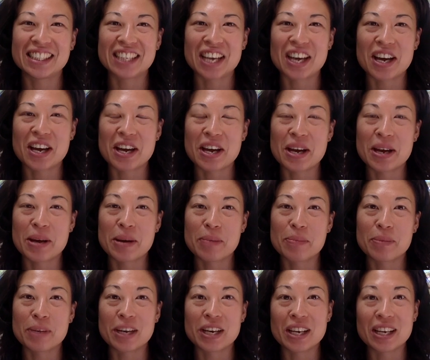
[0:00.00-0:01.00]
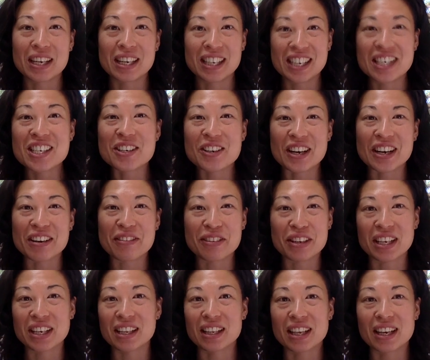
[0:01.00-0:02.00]
I'm an integrative
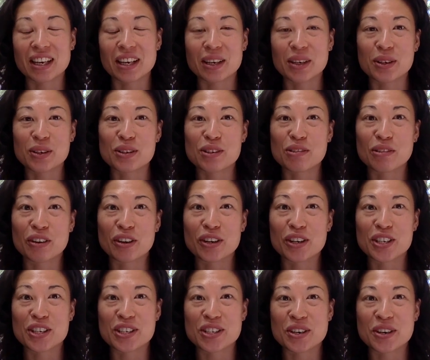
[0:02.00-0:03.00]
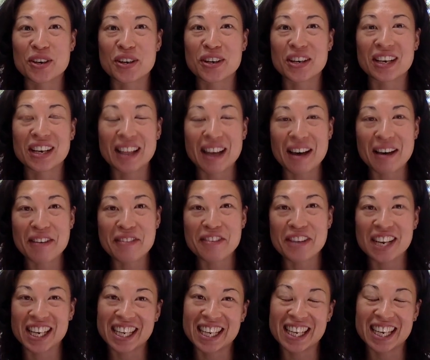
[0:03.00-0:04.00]
healer who's focused on love
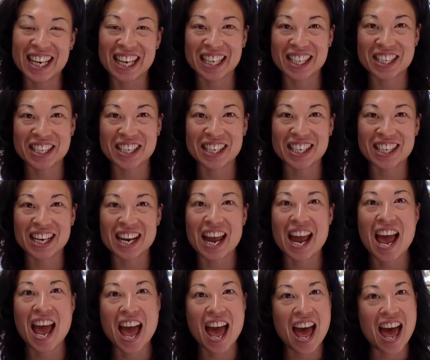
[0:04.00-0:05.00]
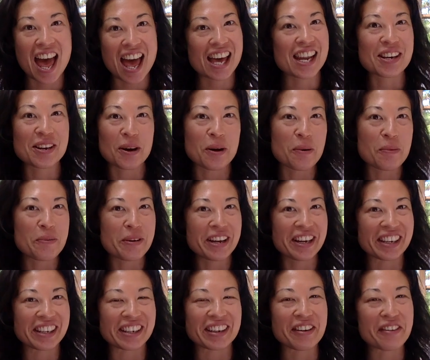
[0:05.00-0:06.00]
and connection and whole
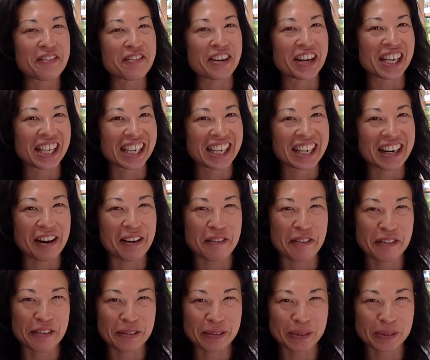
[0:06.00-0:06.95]
being, funnily enough.